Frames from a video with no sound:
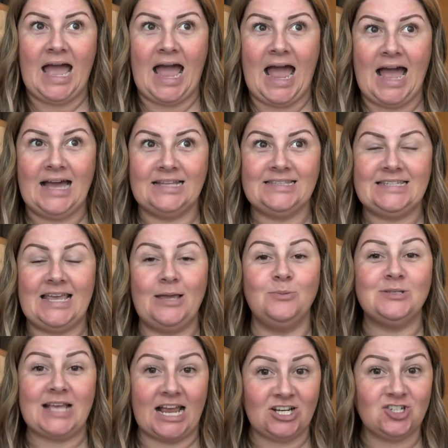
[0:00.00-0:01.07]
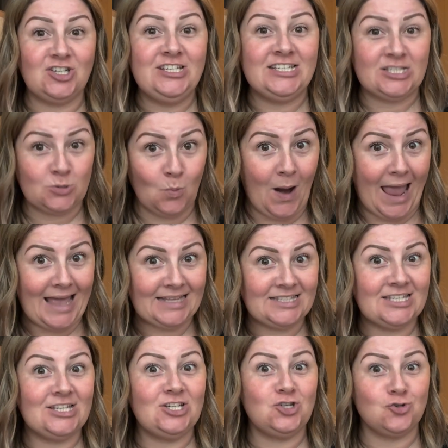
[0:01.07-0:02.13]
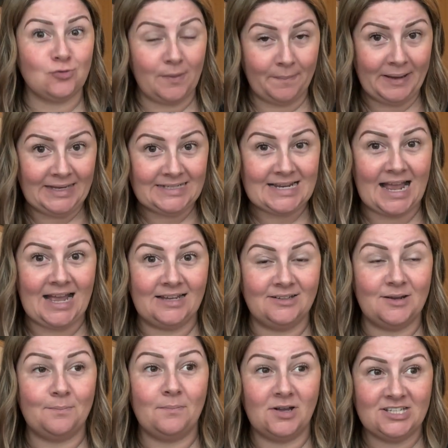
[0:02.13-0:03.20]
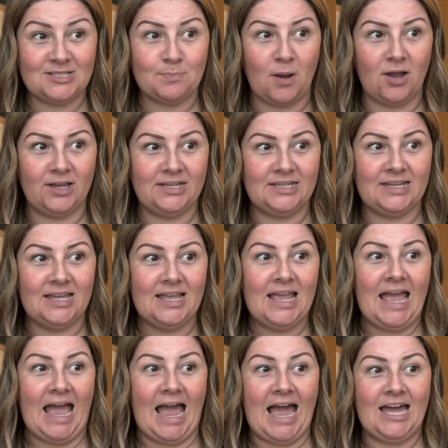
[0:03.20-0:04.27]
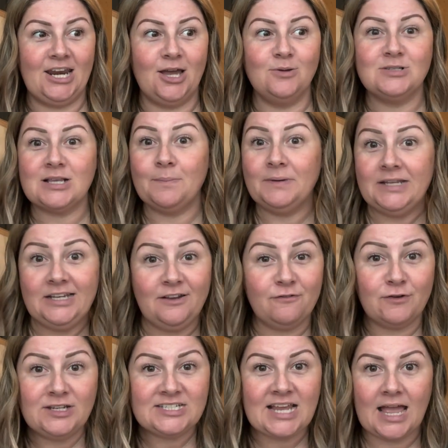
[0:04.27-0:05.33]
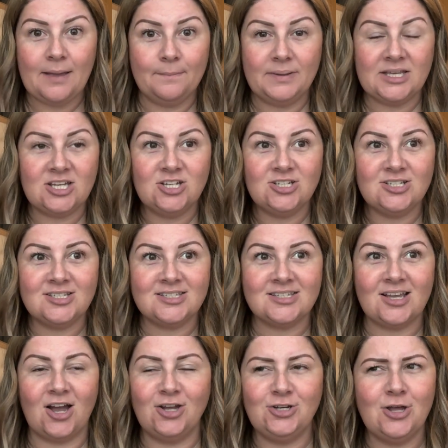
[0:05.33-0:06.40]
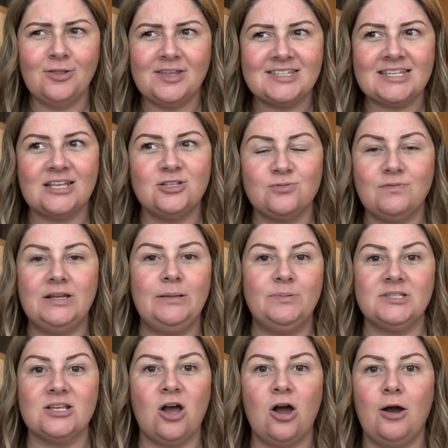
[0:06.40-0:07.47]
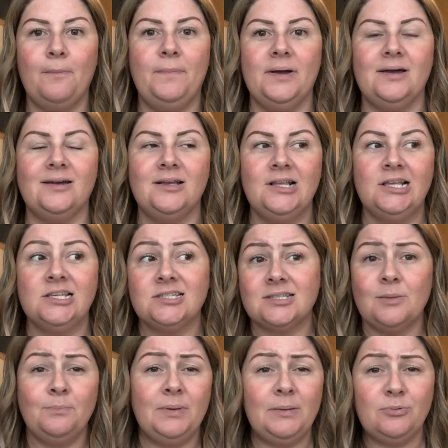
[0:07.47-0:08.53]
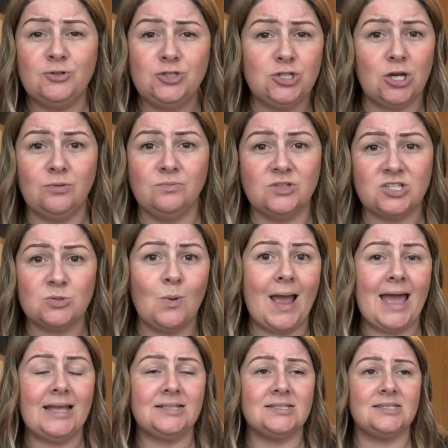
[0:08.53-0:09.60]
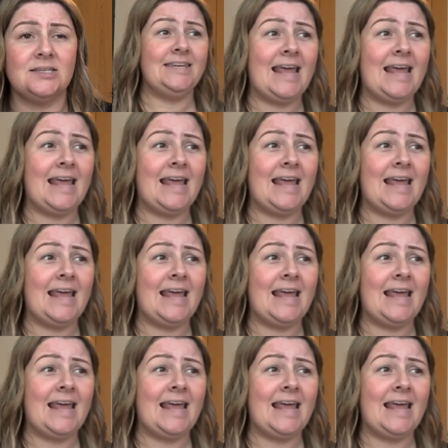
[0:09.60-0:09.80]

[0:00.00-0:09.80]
And it was actually sweat dripping down my spine. And I was completely freaked out because I know that sounds really bizarre, but some people don't sweat.